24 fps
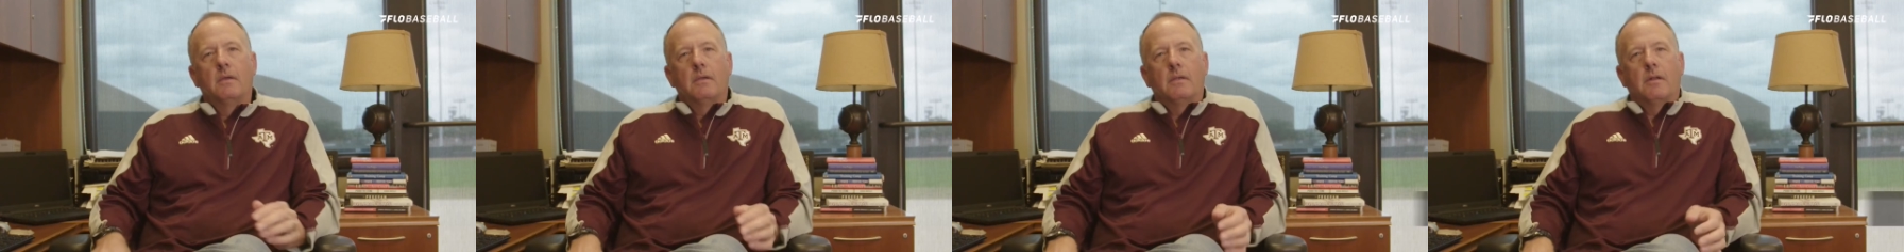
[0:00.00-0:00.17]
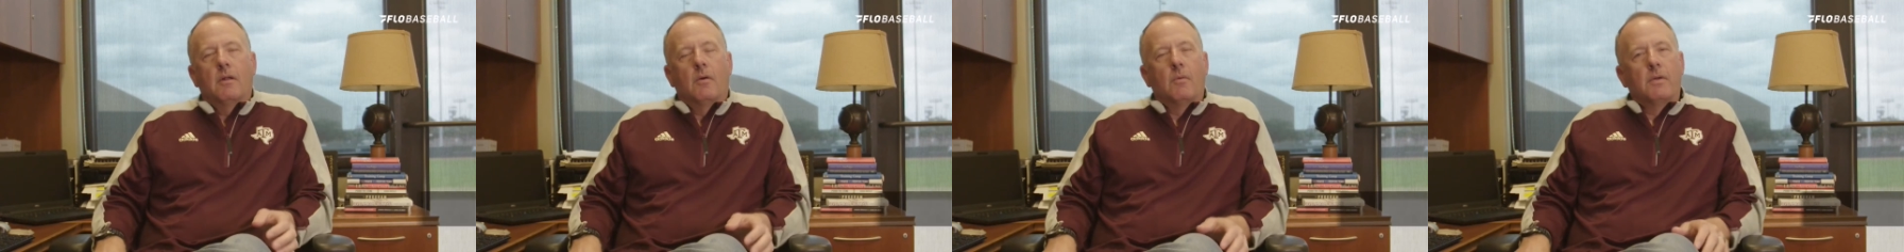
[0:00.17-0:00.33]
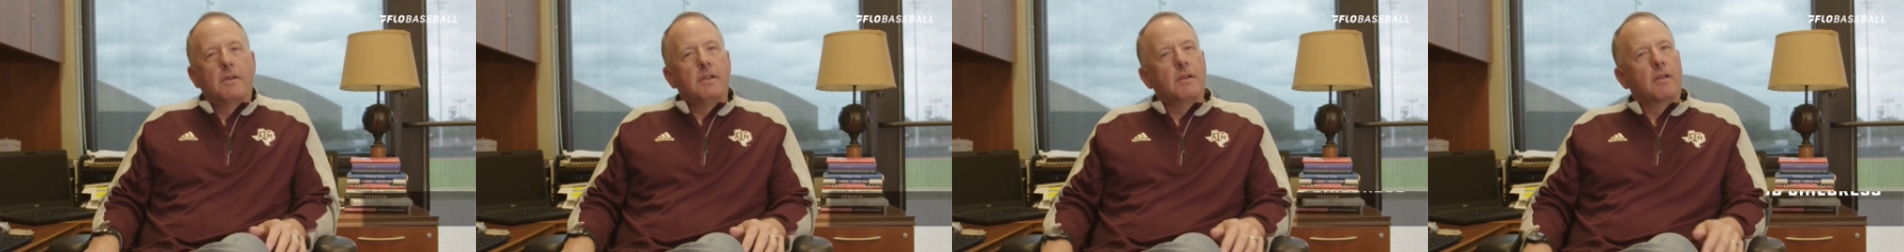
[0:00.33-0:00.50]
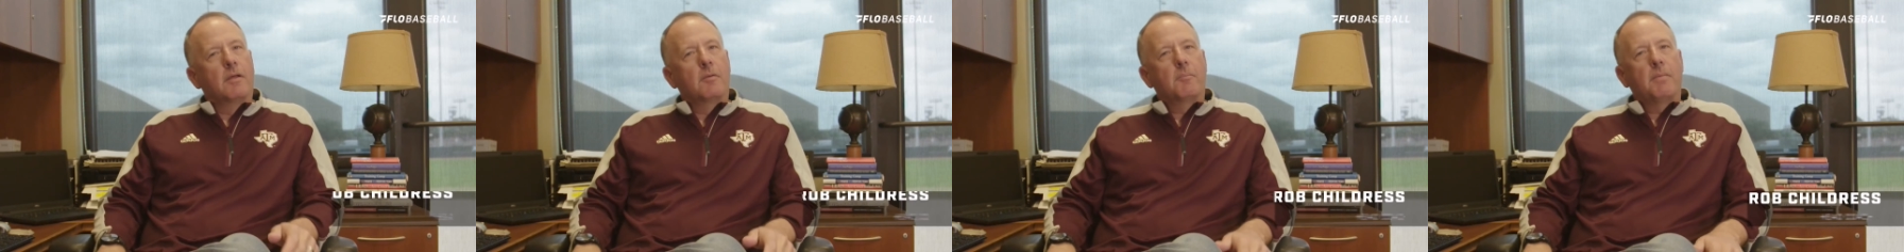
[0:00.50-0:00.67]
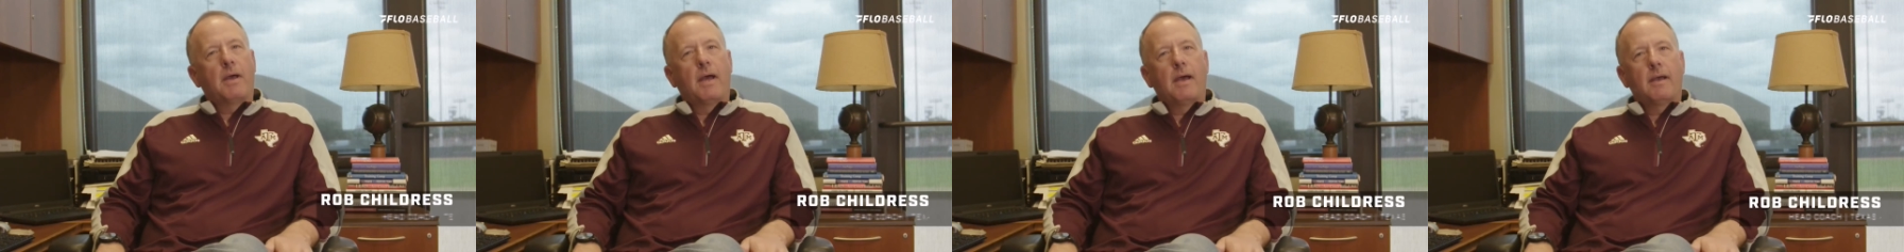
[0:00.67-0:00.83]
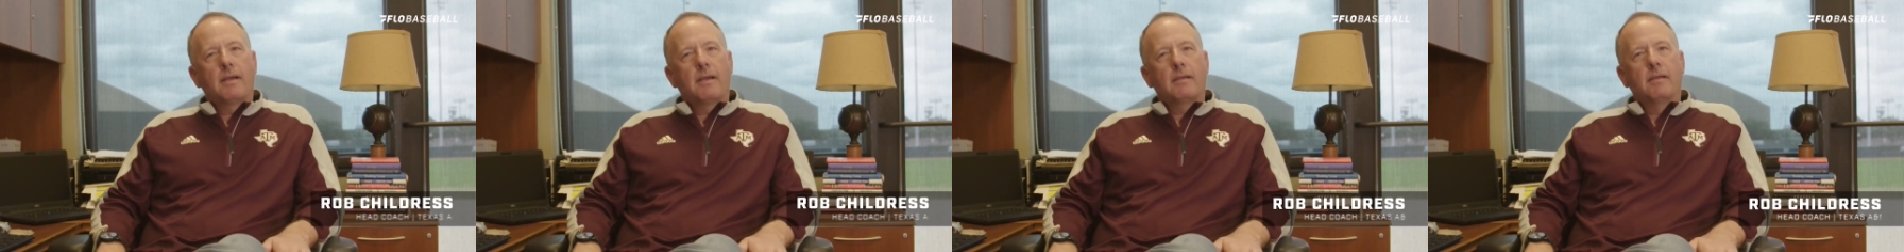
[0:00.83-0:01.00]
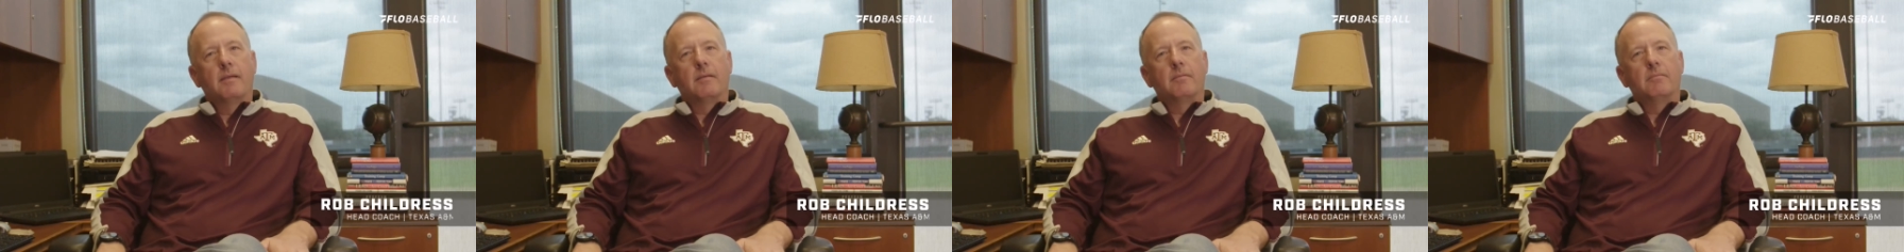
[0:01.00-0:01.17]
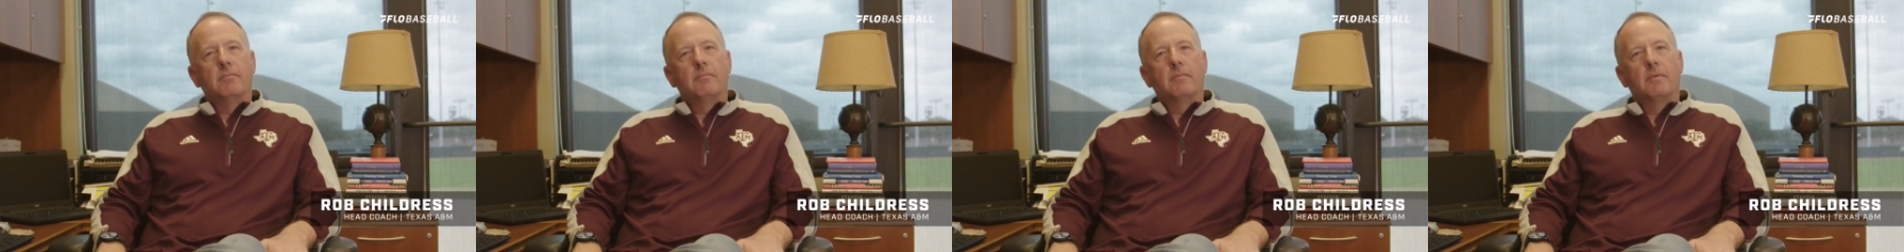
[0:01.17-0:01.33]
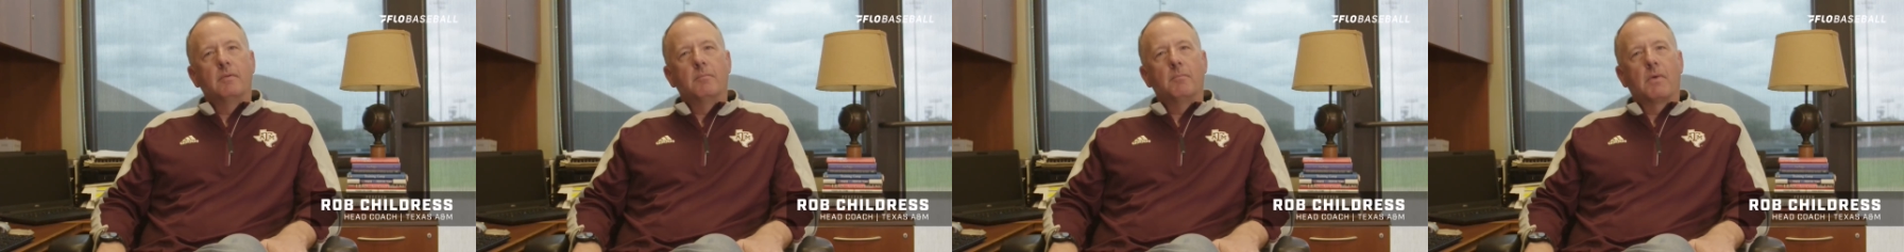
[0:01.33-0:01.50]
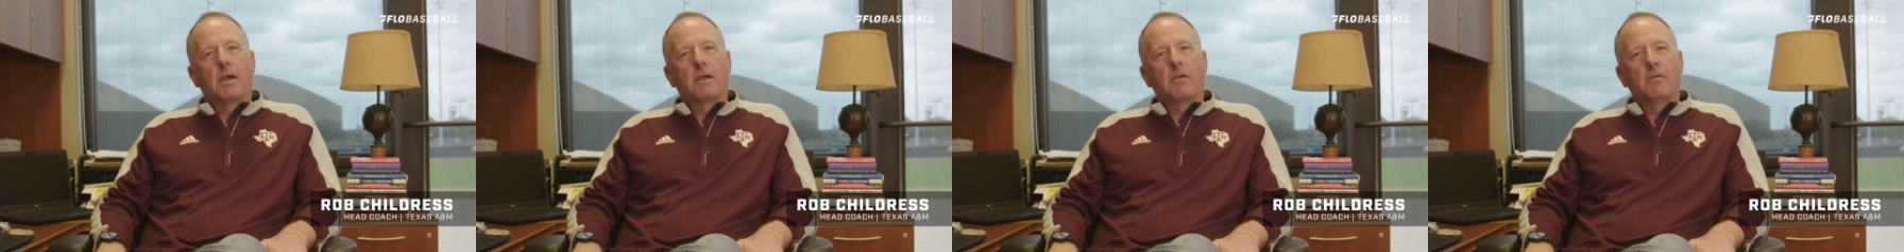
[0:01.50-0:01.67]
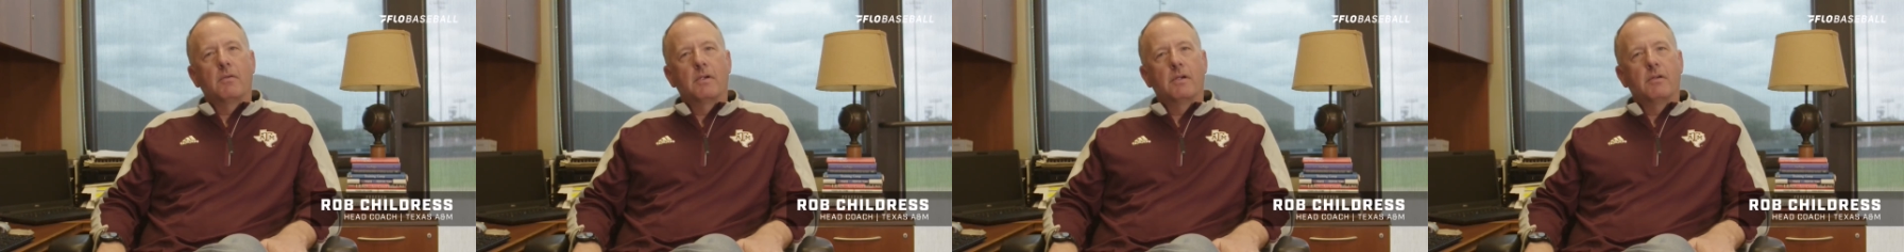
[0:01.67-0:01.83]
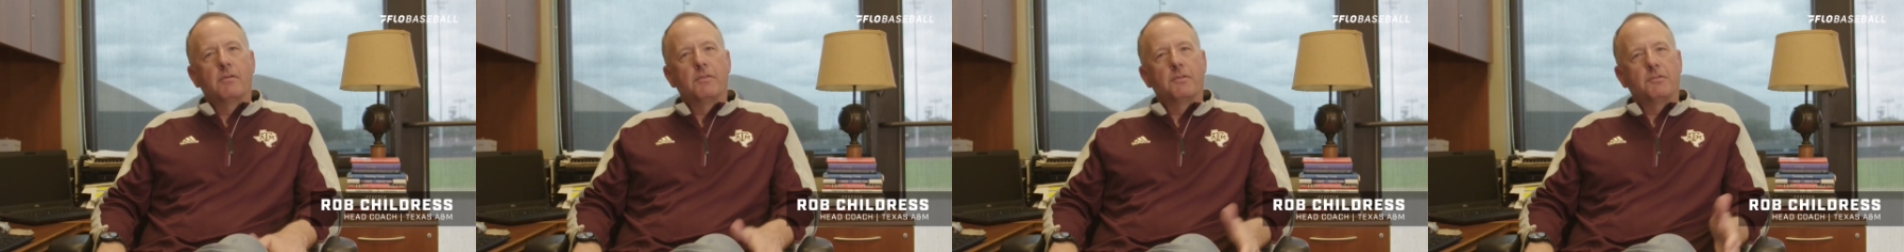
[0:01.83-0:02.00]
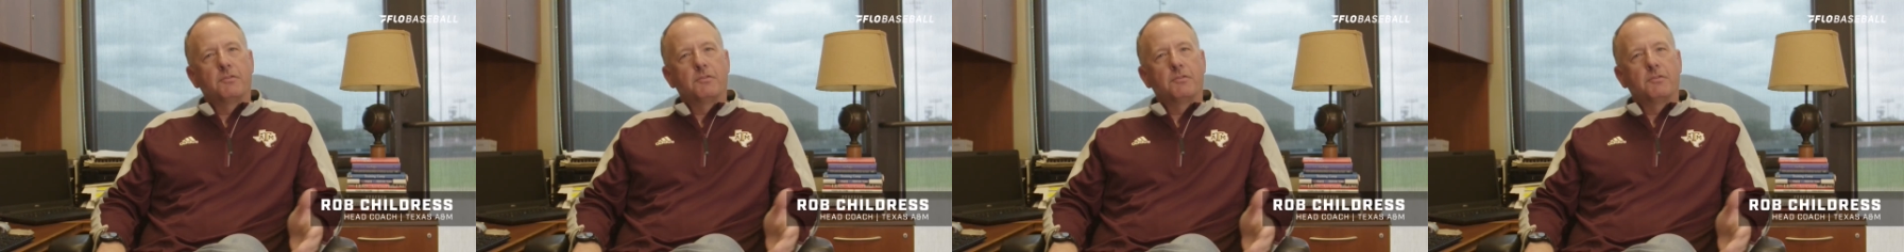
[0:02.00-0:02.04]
You know, when you look back at my career,